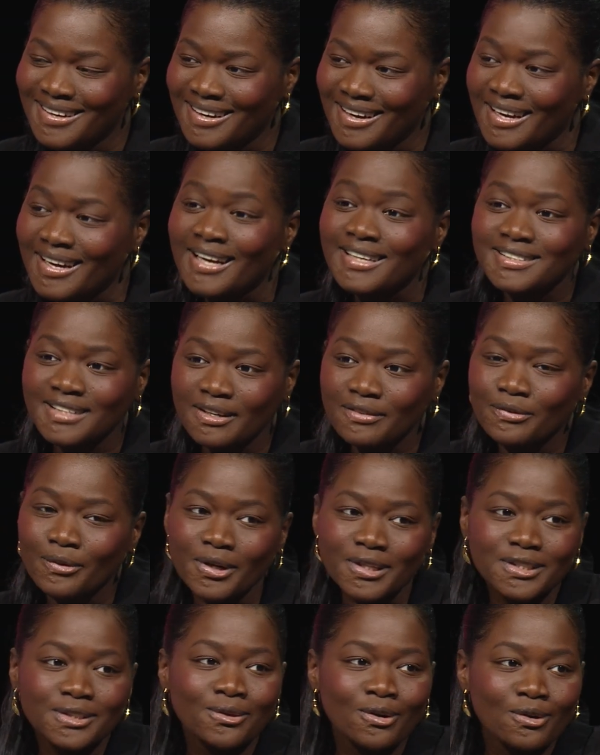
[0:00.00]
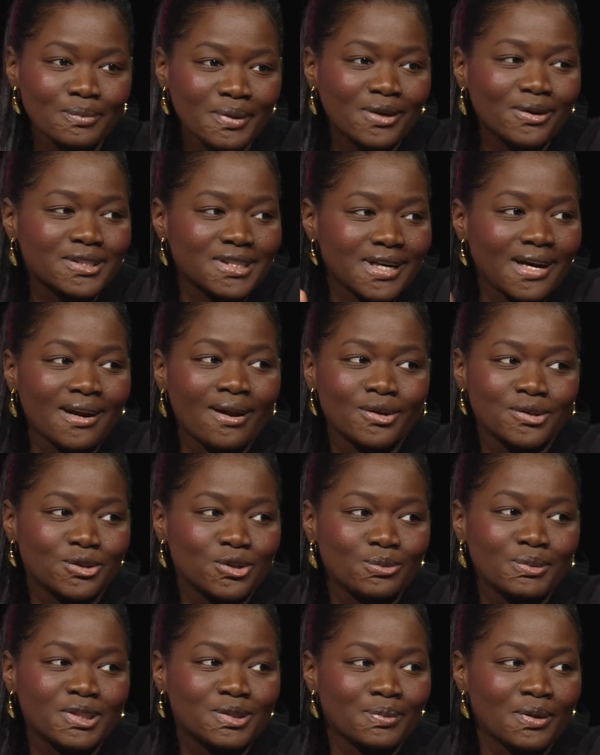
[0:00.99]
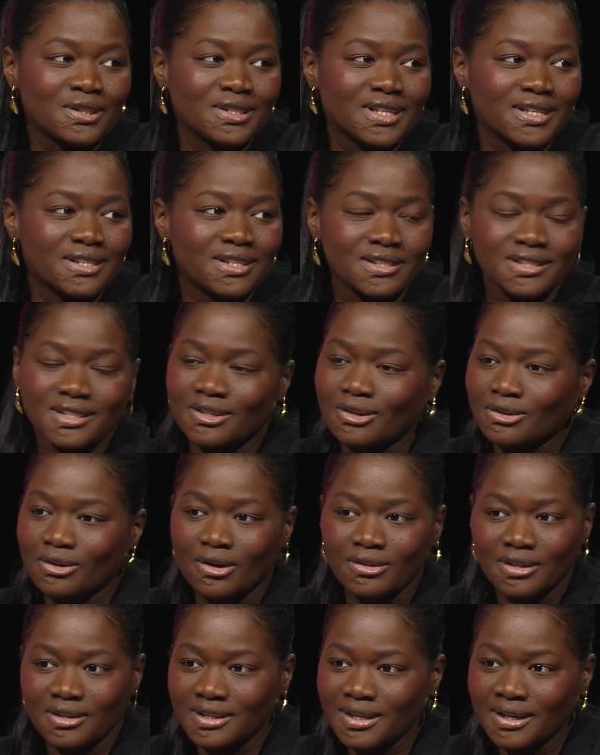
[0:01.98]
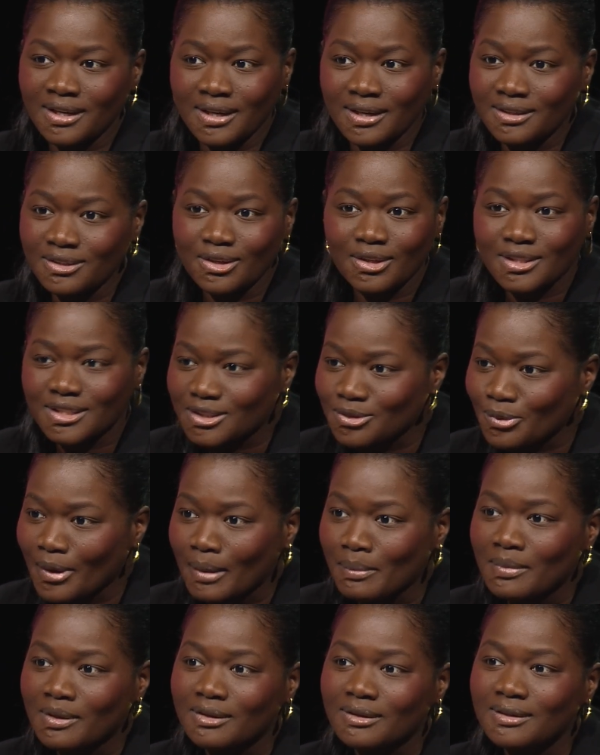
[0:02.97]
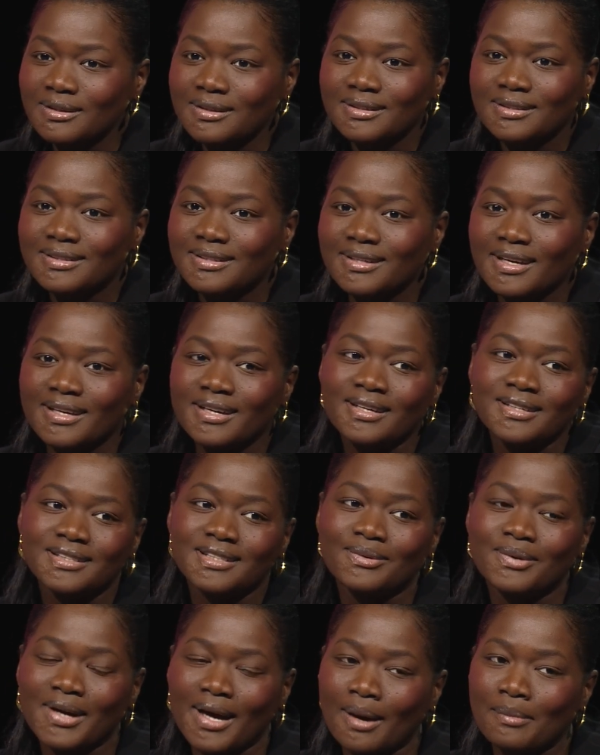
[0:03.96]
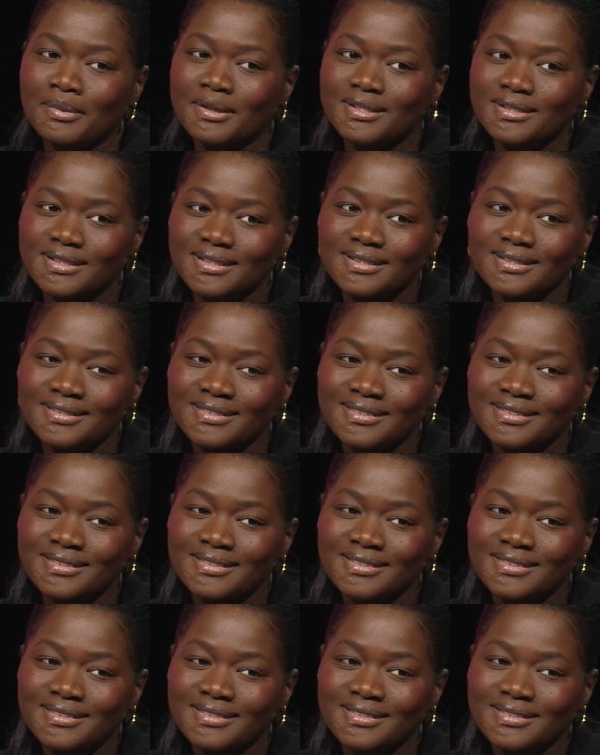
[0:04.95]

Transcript: And I say voice note because it allows you to be spontaneous and not overthink it. You could just ramble and then see what happens.